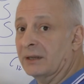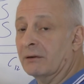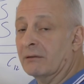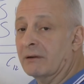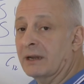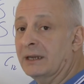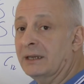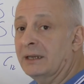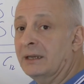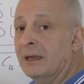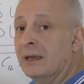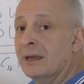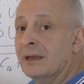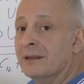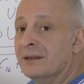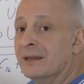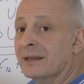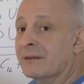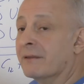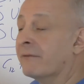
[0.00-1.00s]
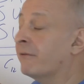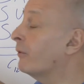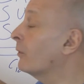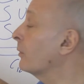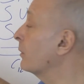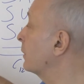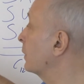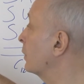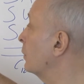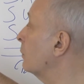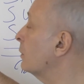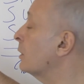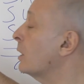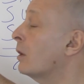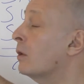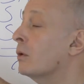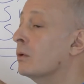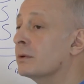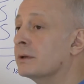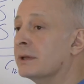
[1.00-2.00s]
already that for the
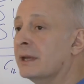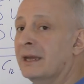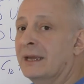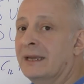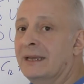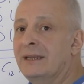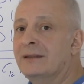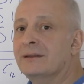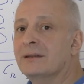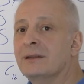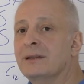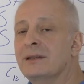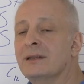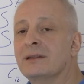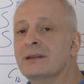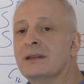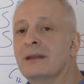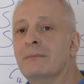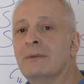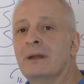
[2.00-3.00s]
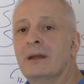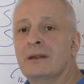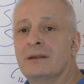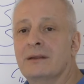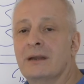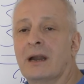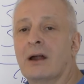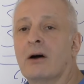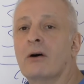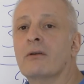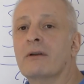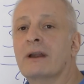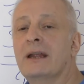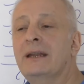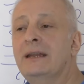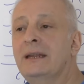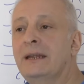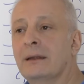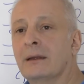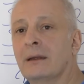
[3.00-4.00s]
glucose in the system there are
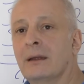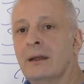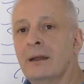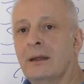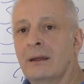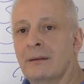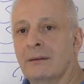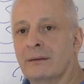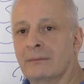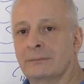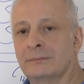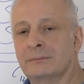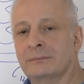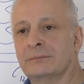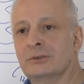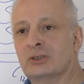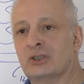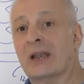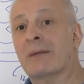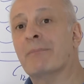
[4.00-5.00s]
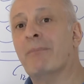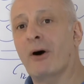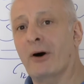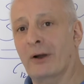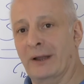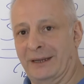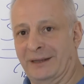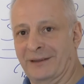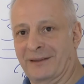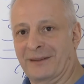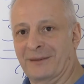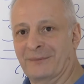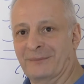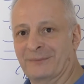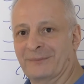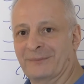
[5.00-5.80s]
already checkpoints.